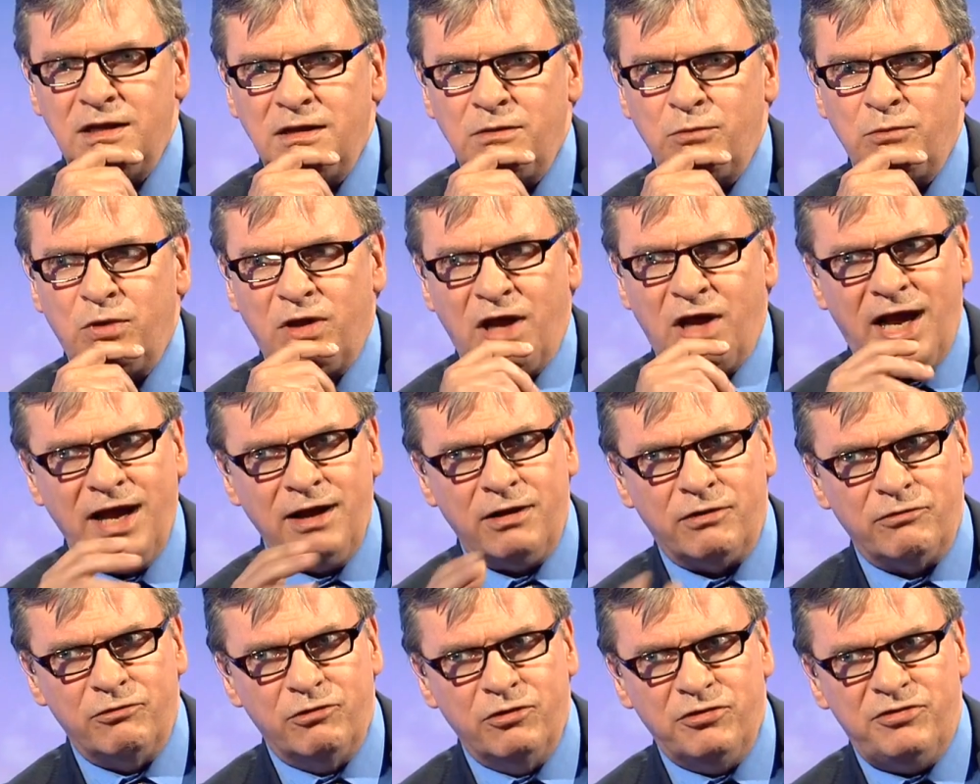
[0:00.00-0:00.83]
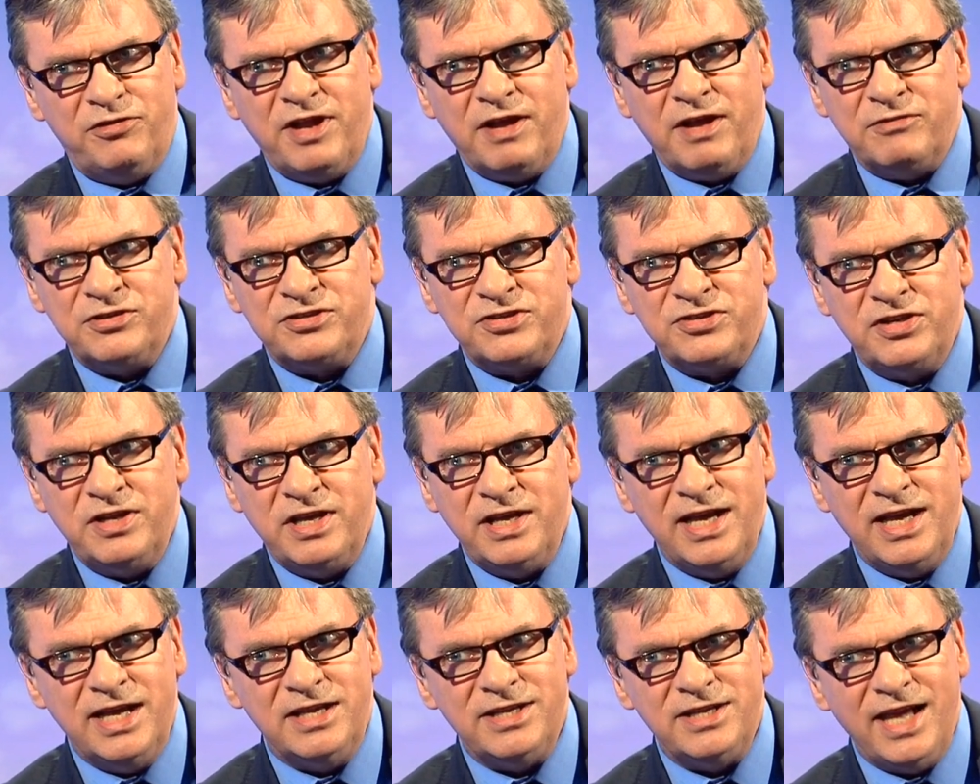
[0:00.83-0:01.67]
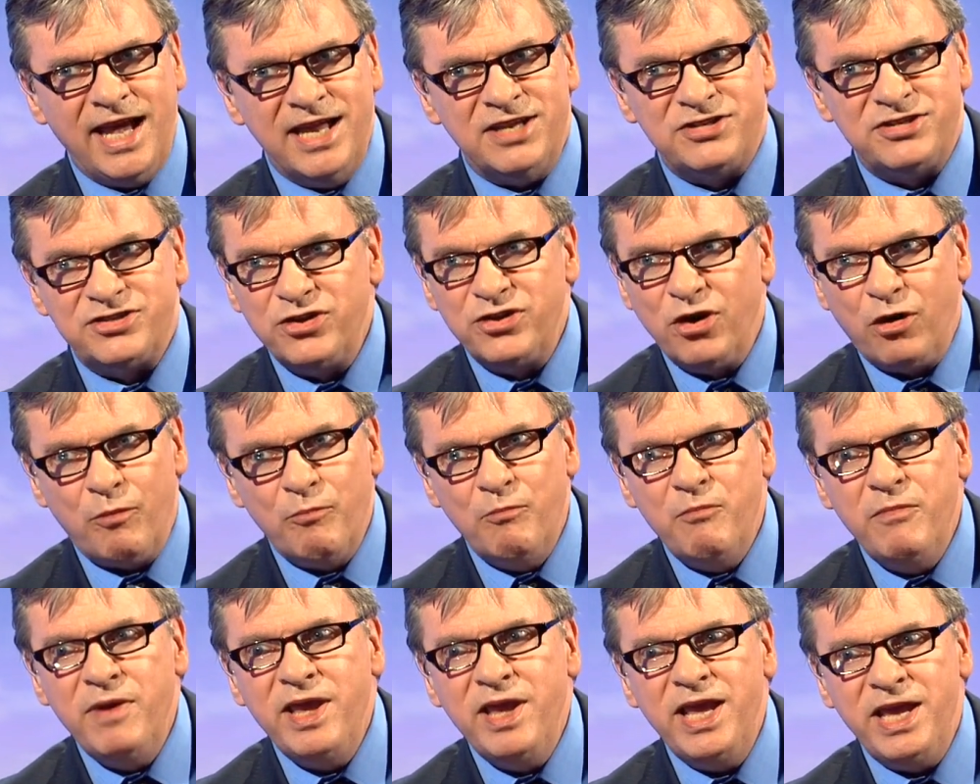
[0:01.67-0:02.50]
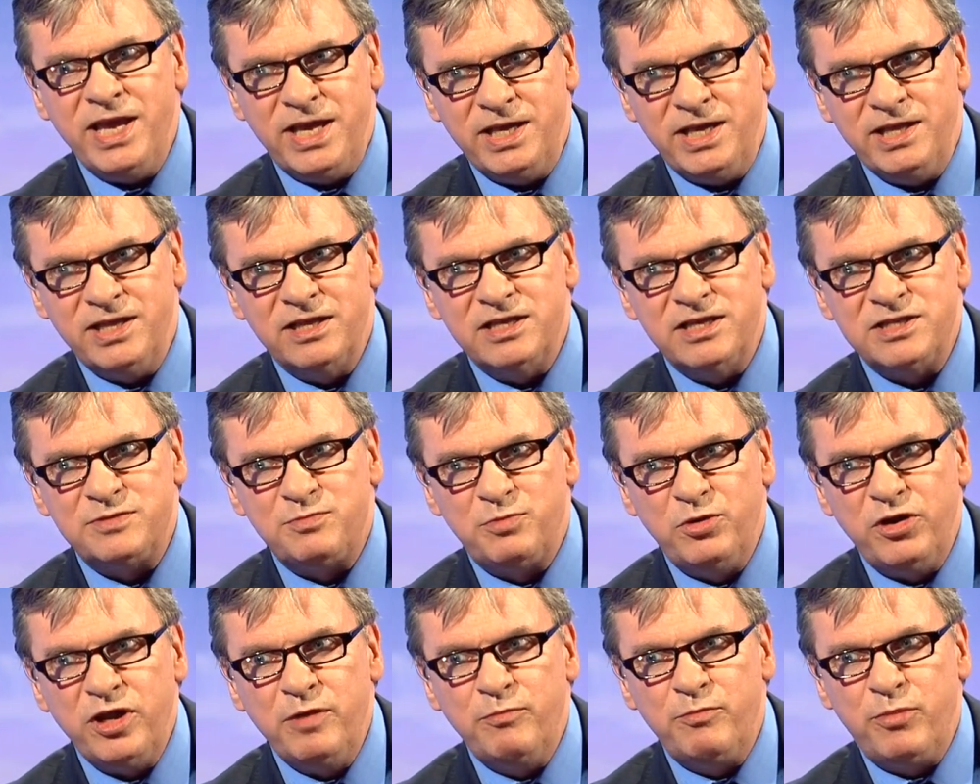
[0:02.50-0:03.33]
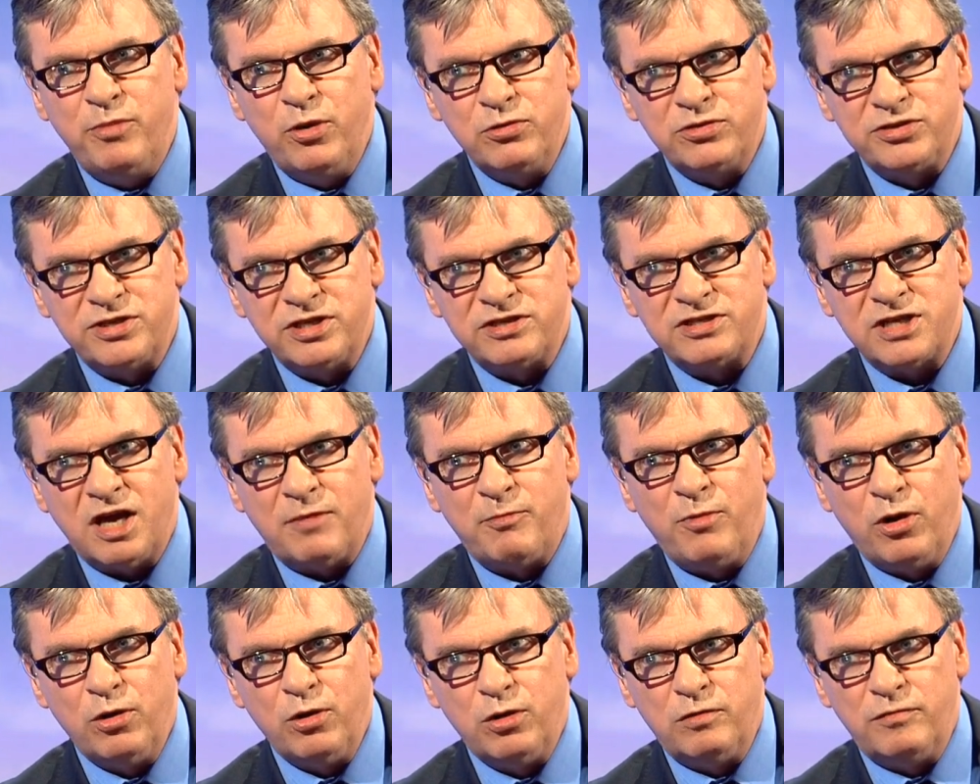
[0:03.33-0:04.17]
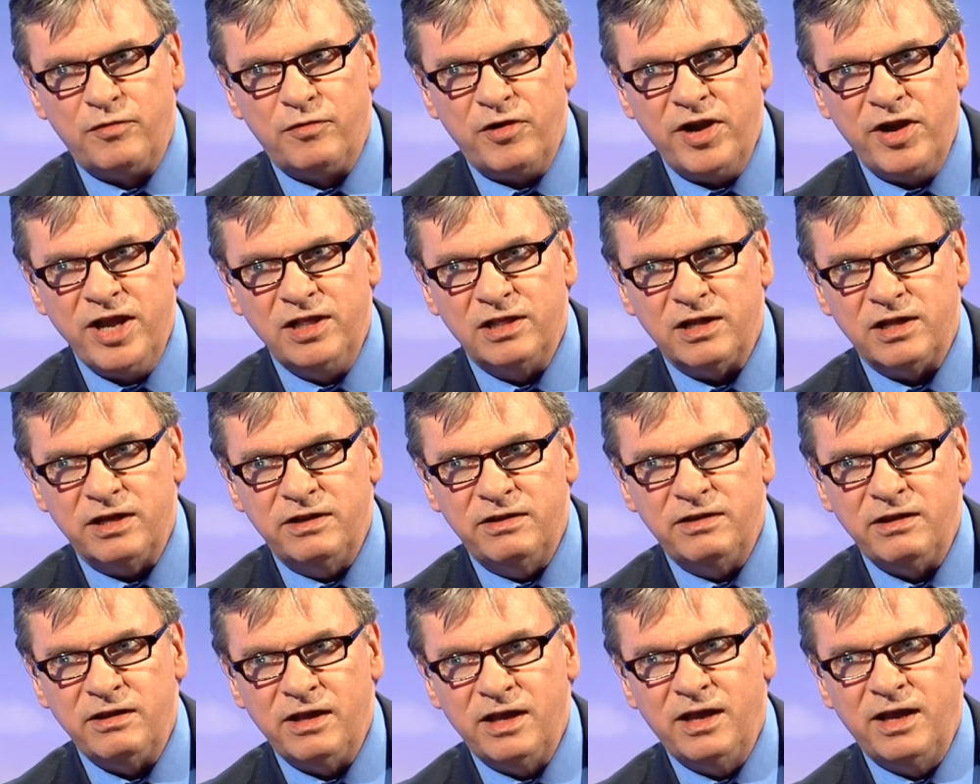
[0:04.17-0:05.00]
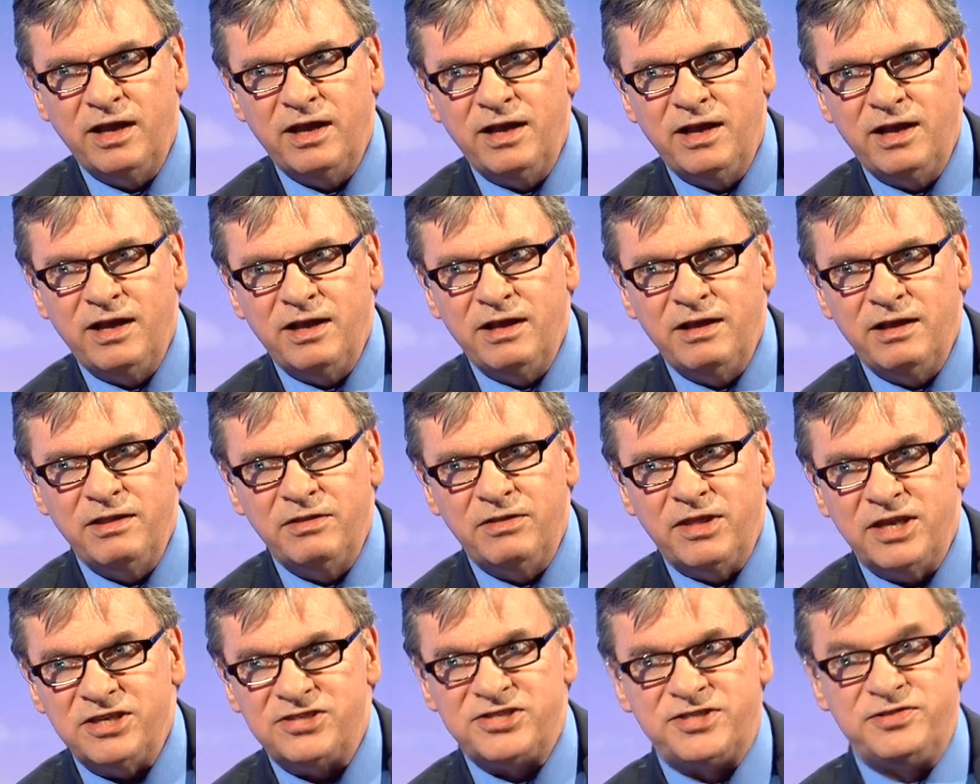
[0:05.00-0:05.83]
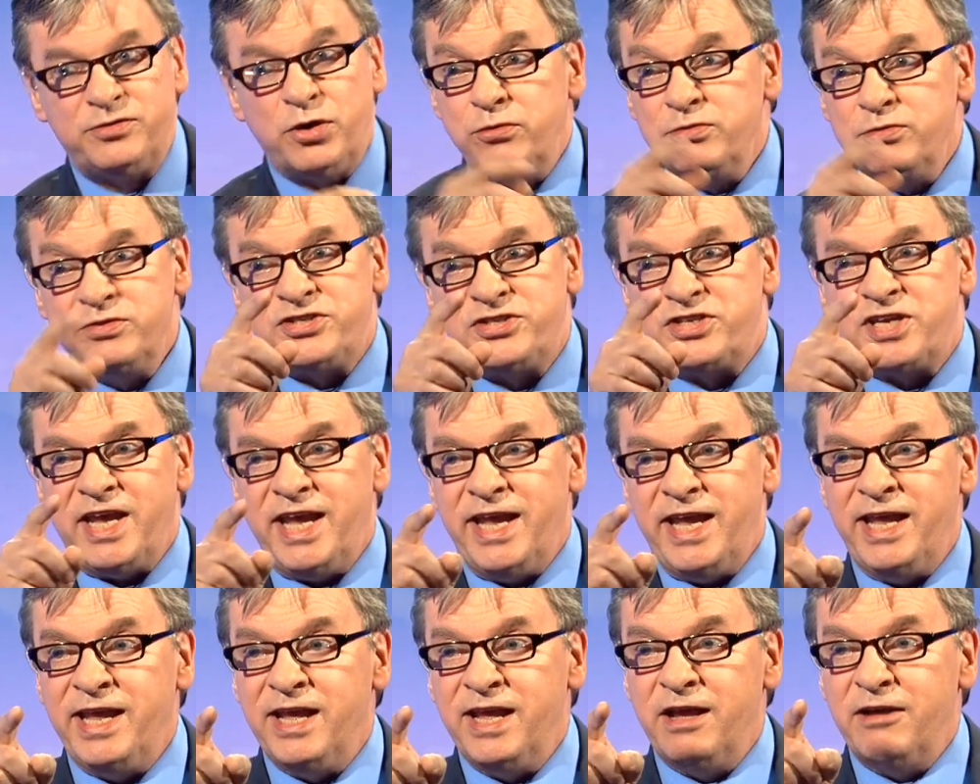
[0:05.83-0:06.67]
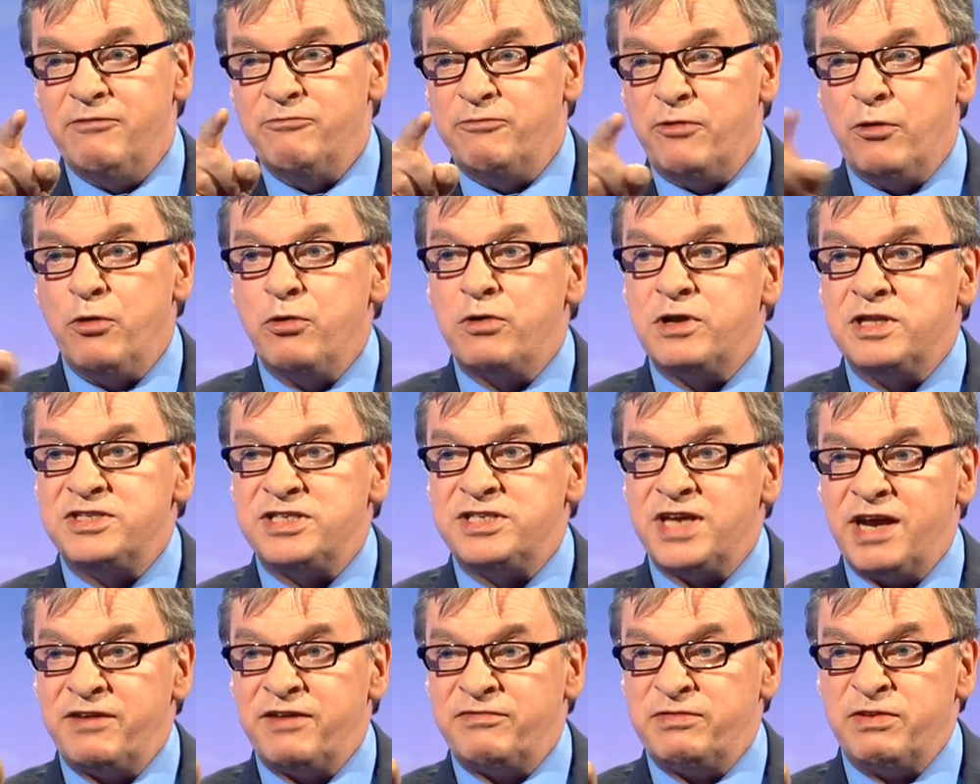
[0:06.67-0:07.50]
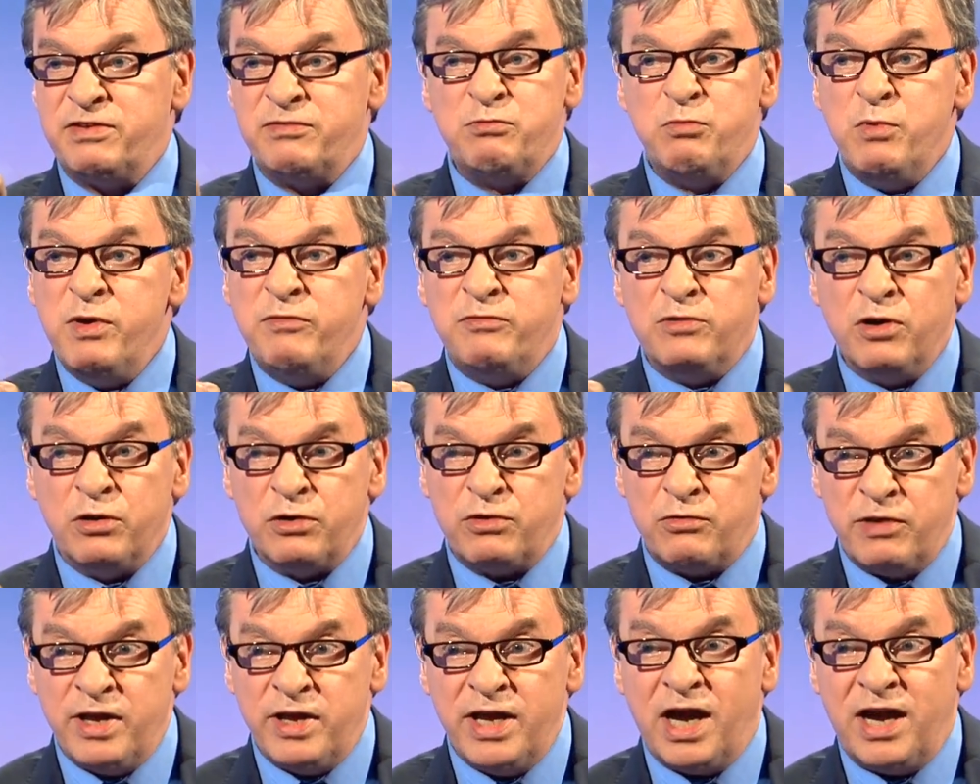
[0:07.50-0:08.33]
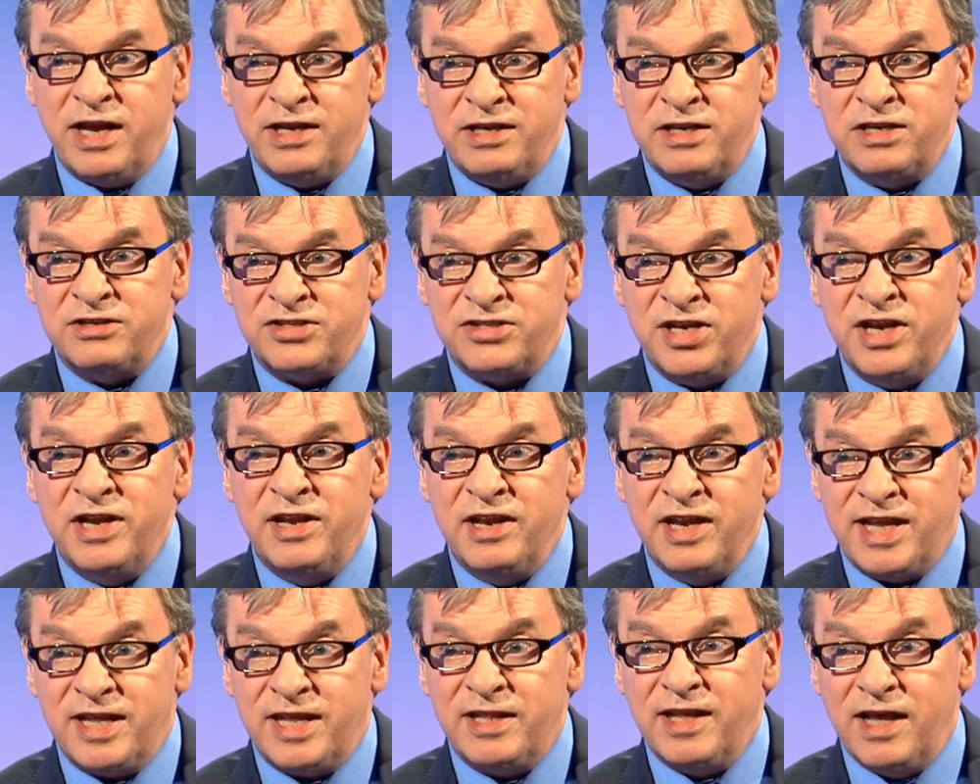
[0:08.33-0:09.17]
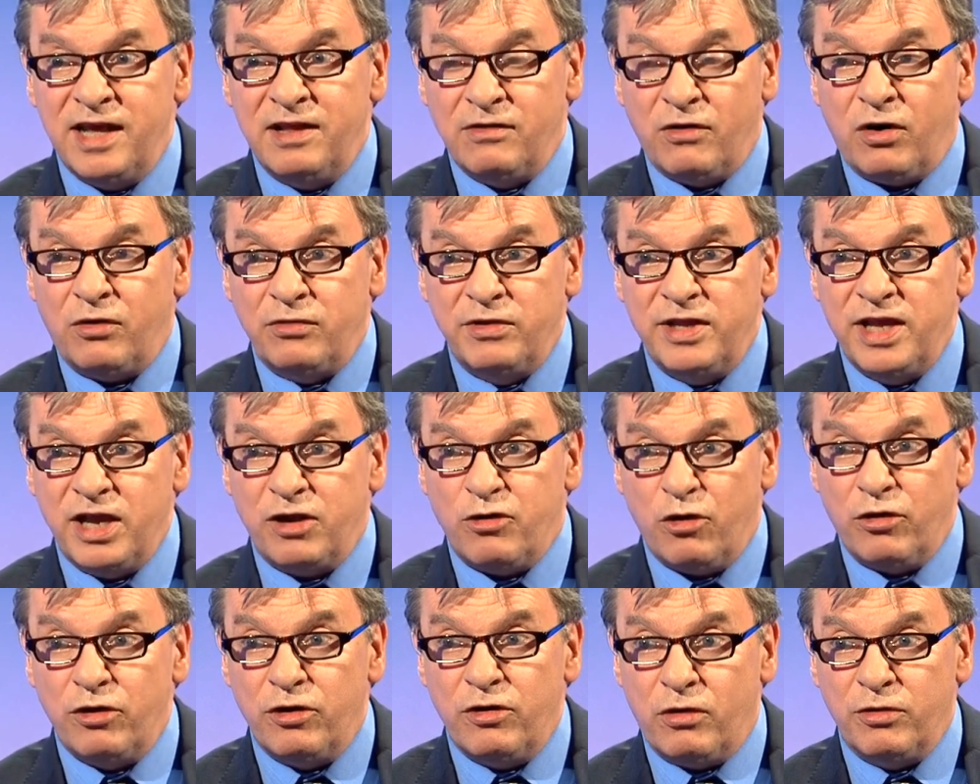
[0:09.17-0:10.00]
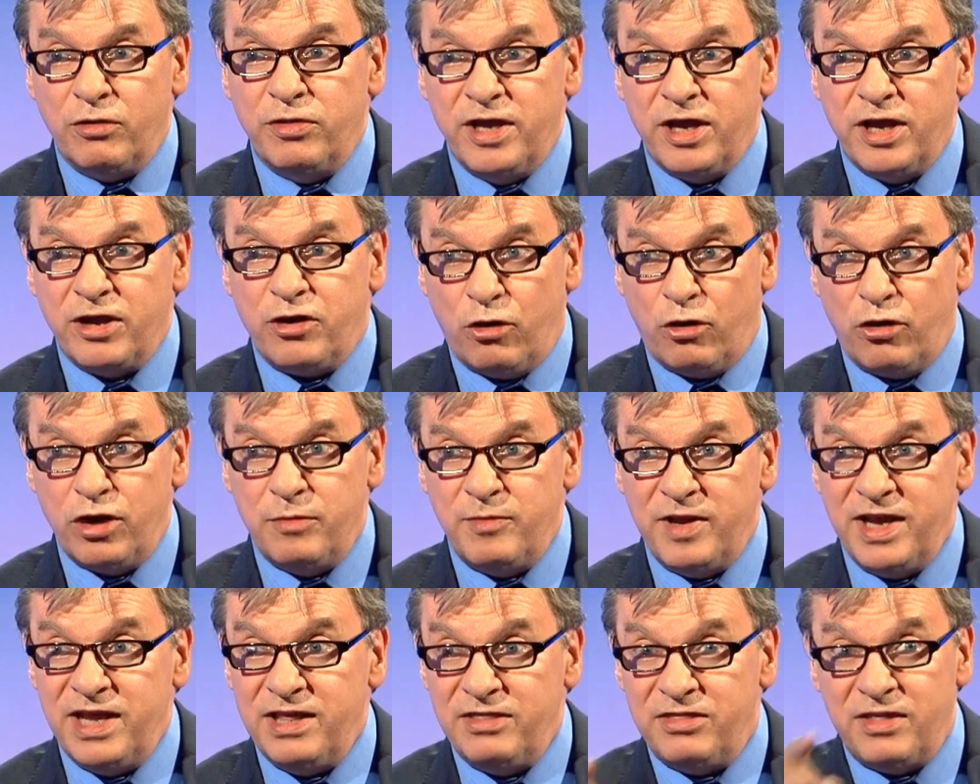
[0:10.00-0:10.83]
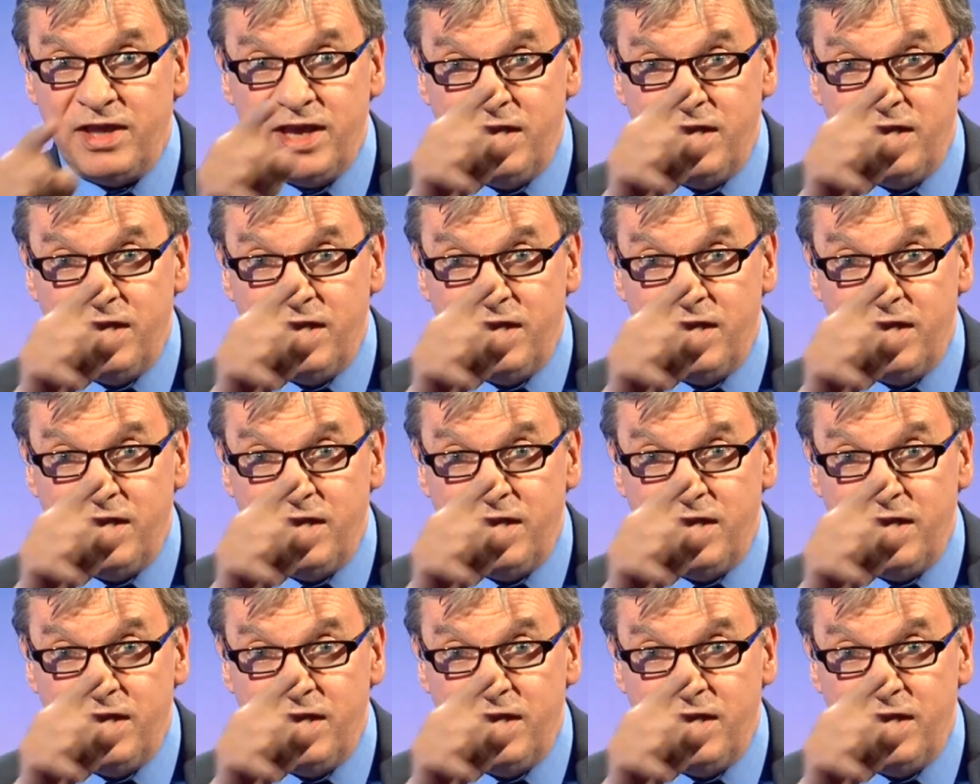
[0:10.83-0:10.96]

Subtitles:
Well, hang on, Ruth Davidson. It's not me that's putting posters up all over England that don't say, vote Conservative, we've got great ideas on the economy.